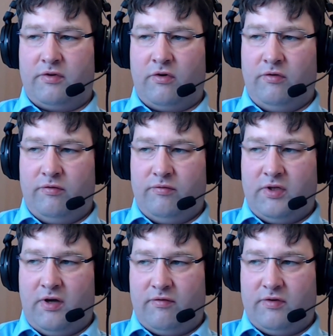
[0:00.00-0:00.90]
So
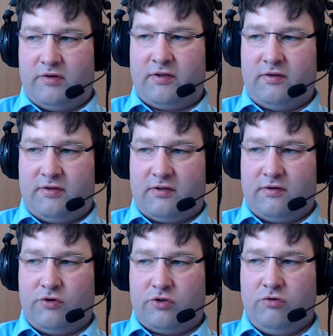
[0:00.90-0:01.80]
that
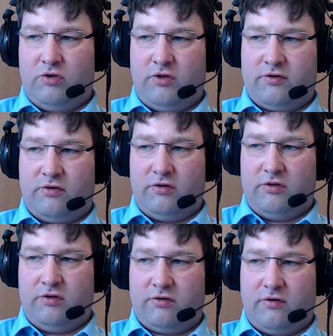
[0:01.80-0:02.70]
is for sure lots
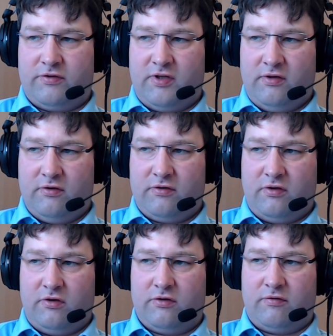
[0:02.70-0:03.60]
of sensors
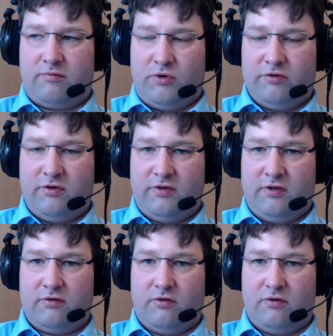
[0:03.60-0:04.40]
and lots of processing.